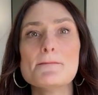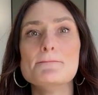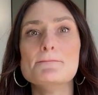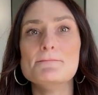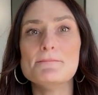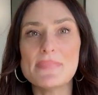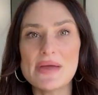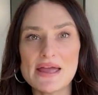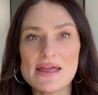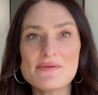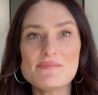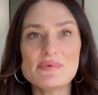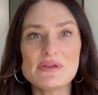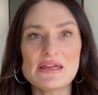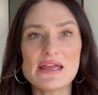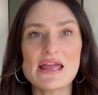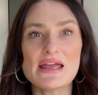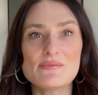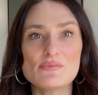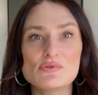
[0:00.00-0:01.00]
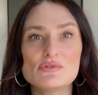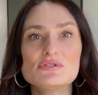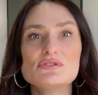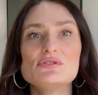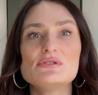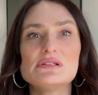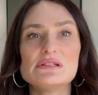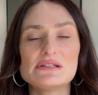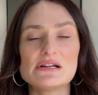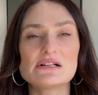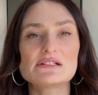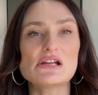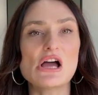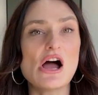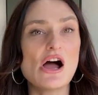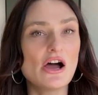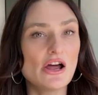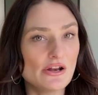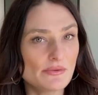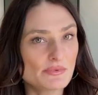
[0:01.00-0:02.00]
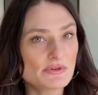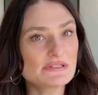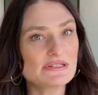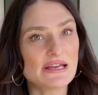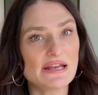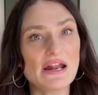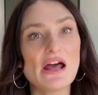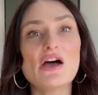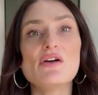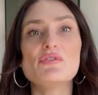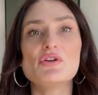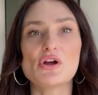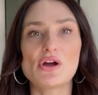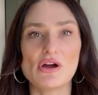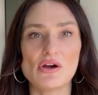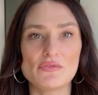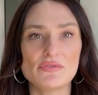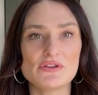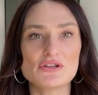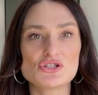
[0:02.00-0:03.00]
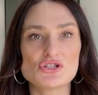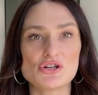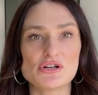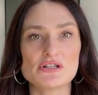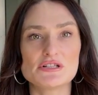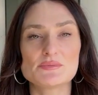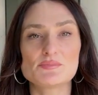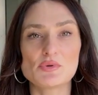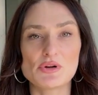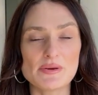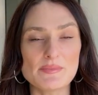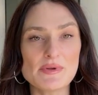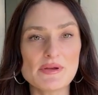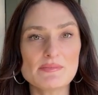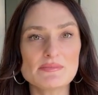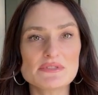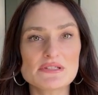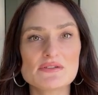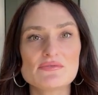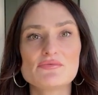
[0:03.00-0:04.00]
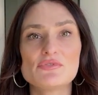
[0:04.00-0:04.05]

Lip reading: may be able to deduct 100% of your health insurance premiums